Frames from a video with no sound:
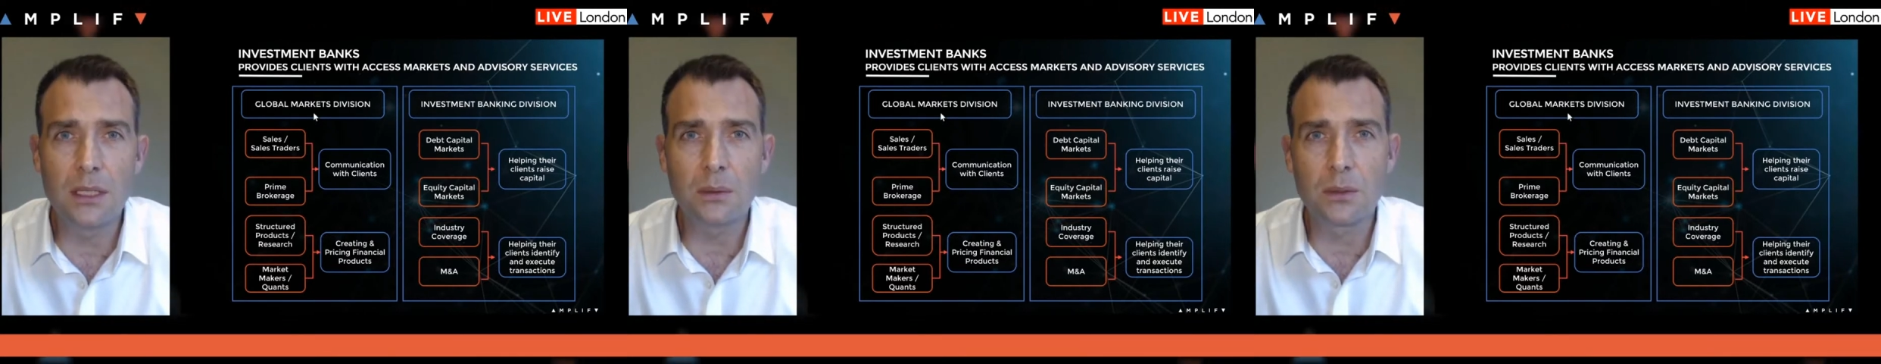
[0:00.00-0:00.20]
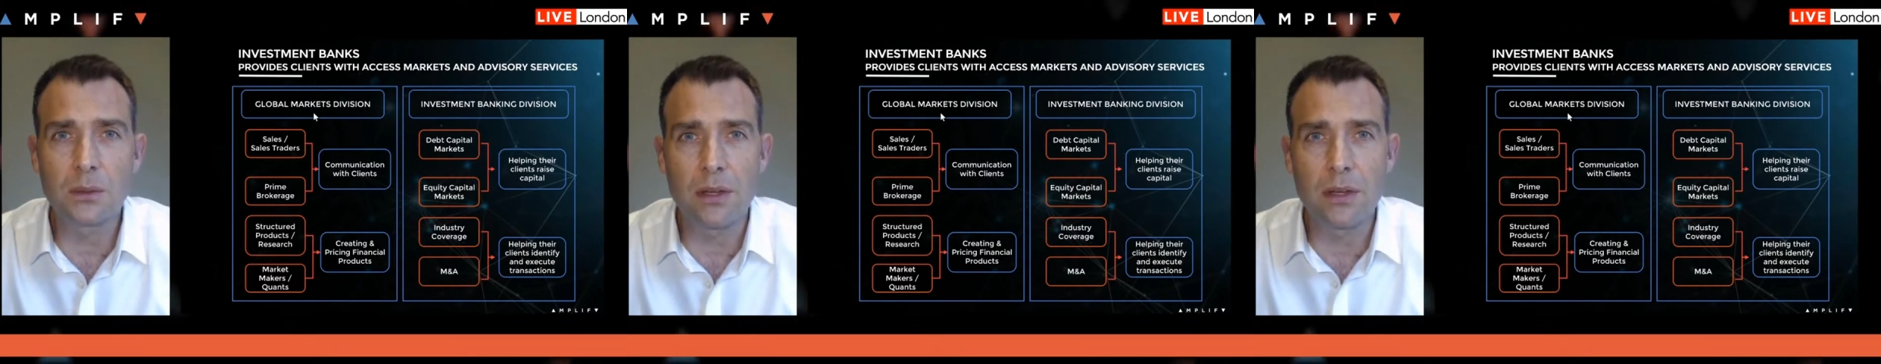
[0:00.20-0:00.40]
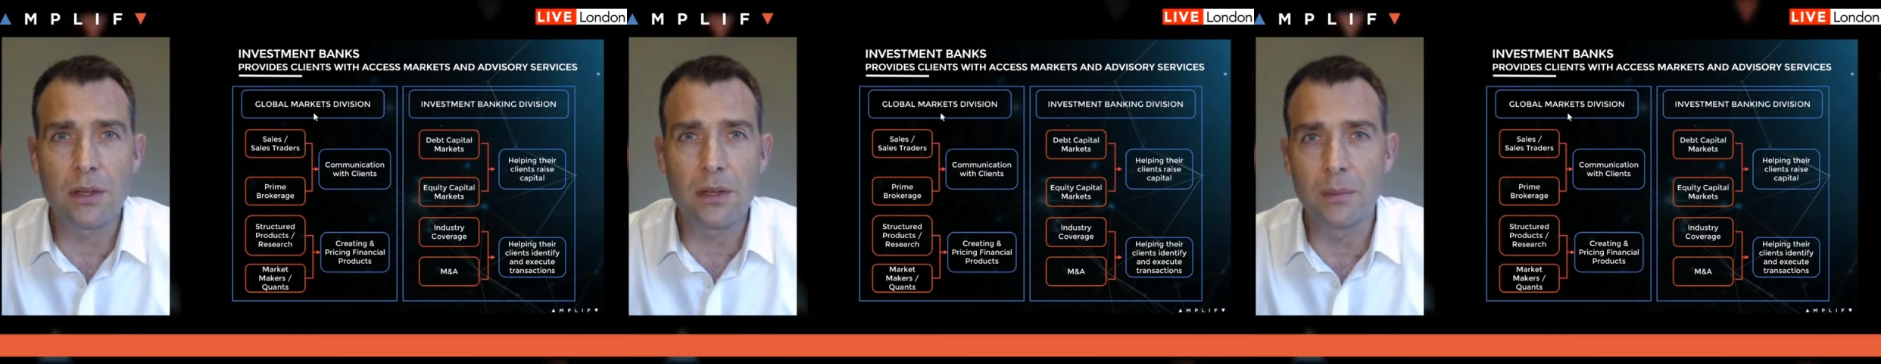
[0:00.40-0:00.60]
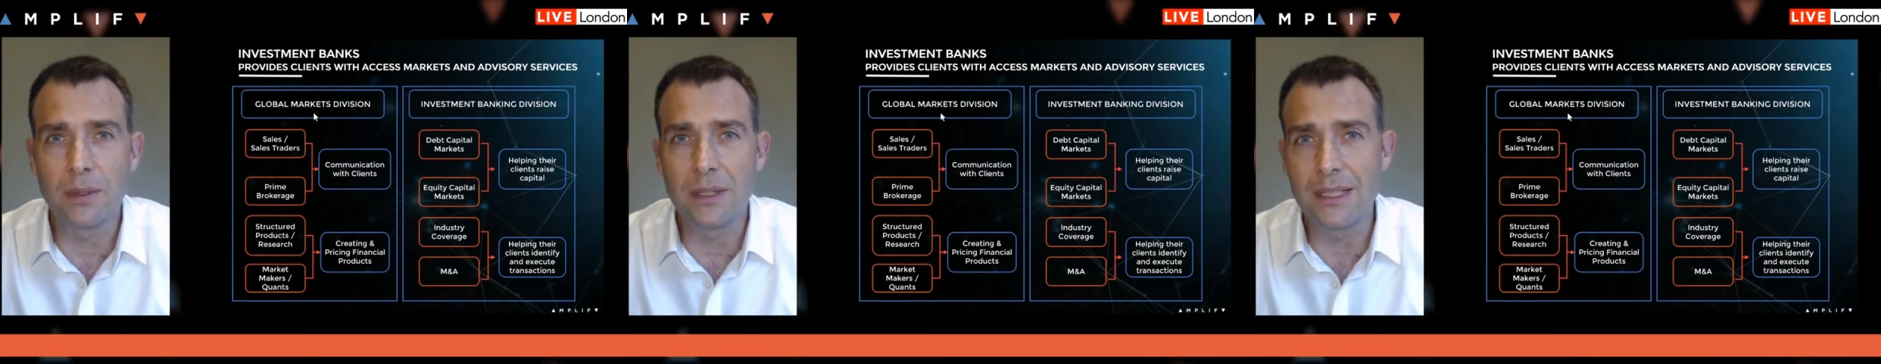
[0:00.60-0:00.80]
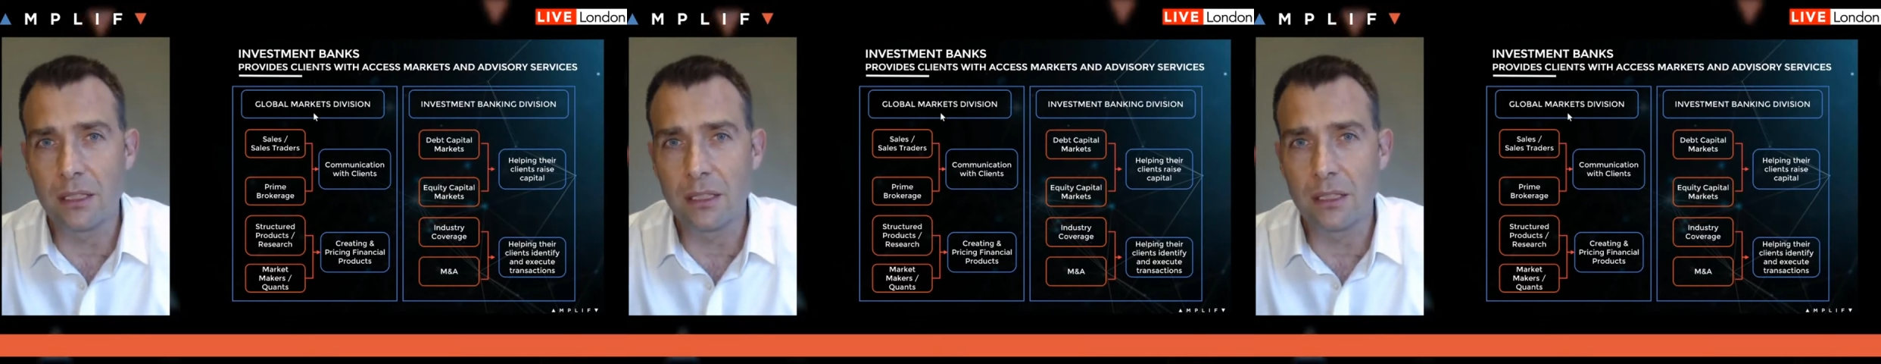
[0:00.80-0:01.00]
what's going on with
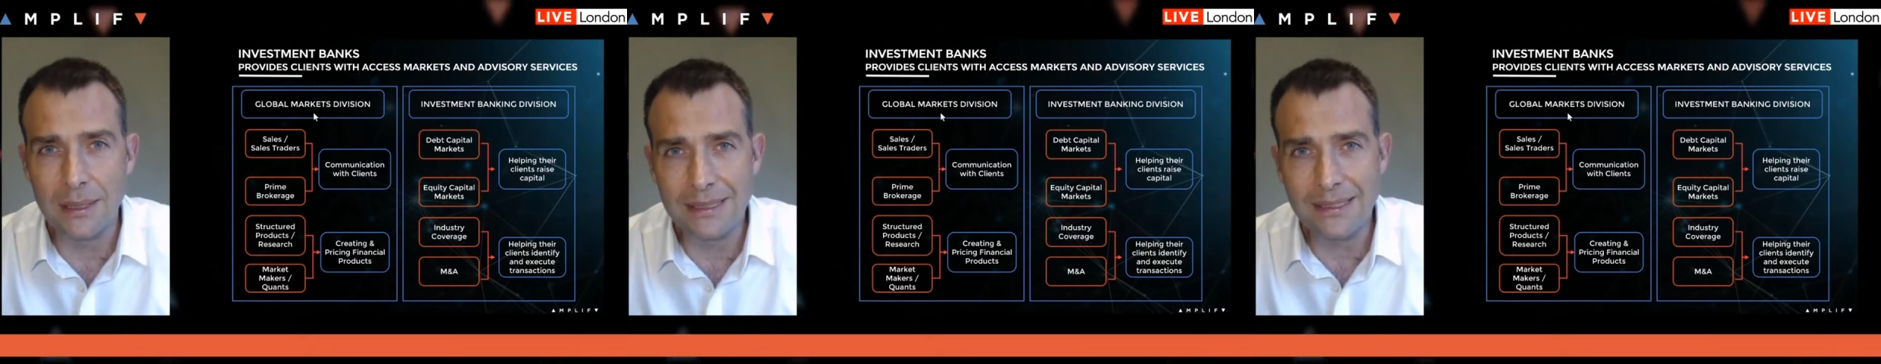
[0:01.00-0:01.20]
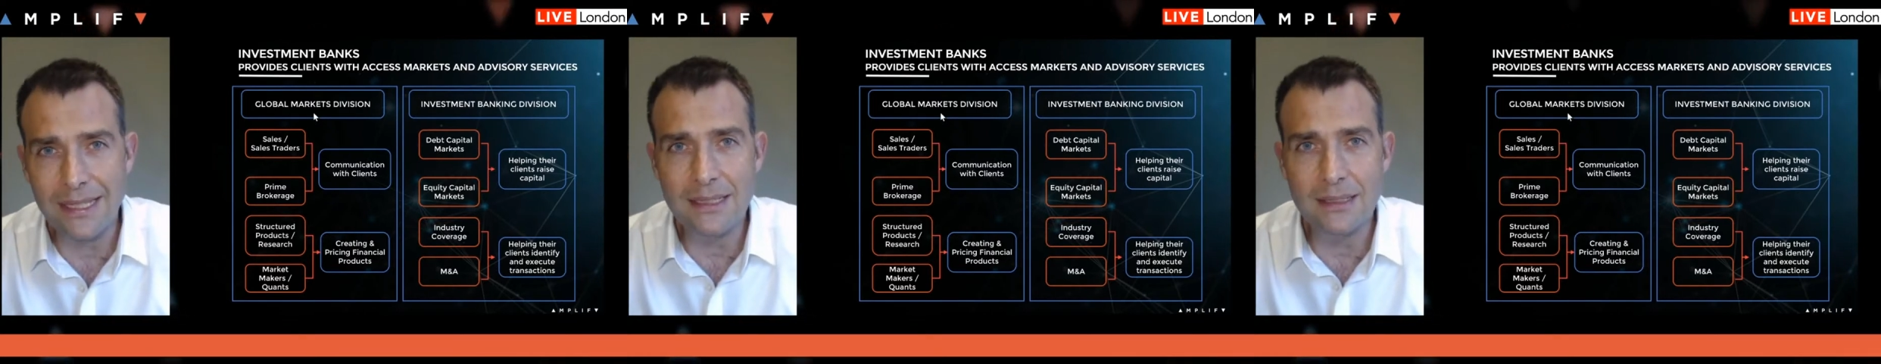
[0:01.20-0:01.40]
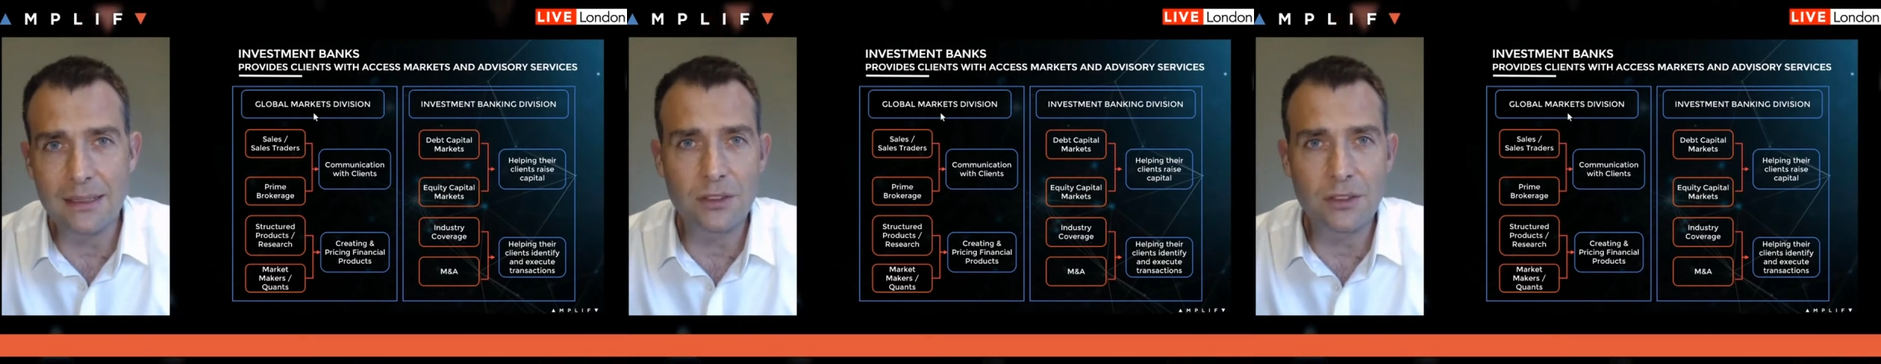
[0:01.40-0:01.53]
the economic data